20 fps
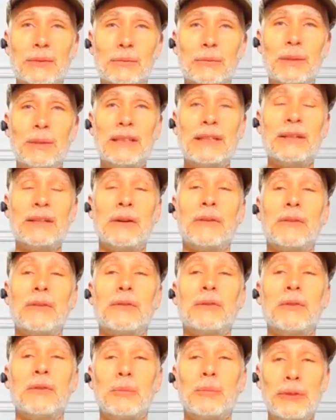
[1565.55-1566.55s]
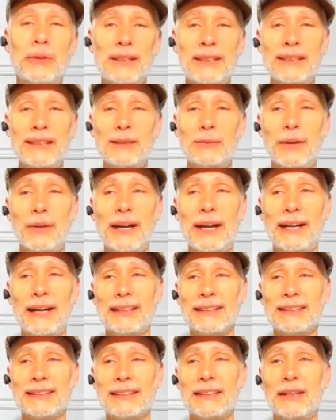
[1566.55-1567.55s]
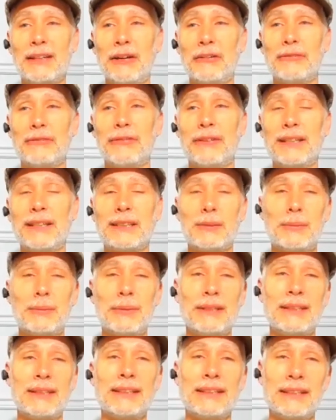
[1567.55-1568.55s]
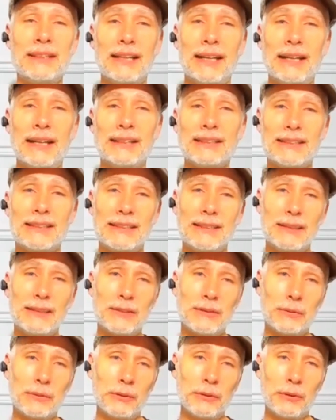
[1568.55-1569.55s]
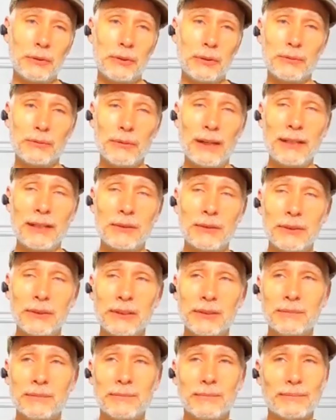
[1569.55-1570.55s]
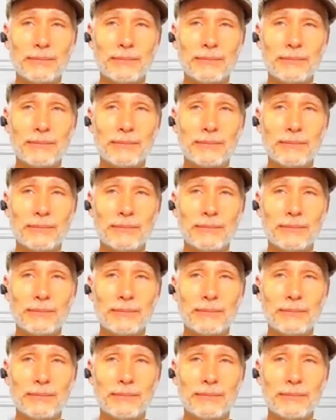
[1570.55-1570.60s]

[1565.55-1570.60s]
we go through a breathing practice in our flexibility class. This is through Lucas Rockwood.